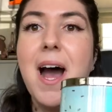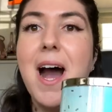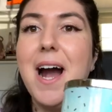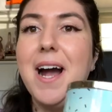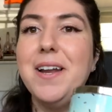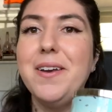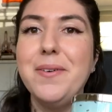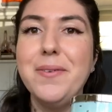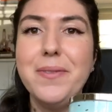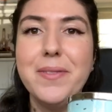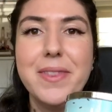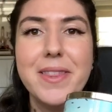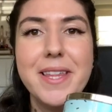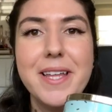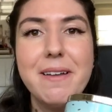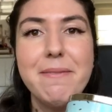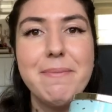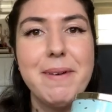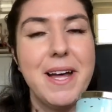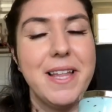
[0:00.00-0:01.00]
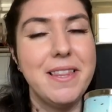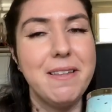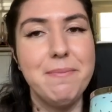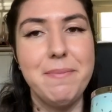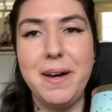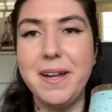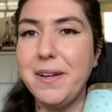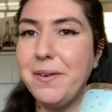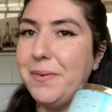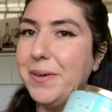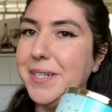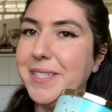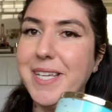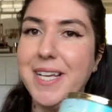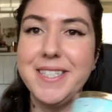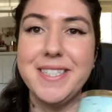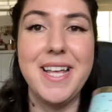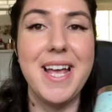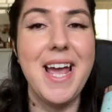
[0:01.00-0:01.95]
I don't think Bath and Body Works has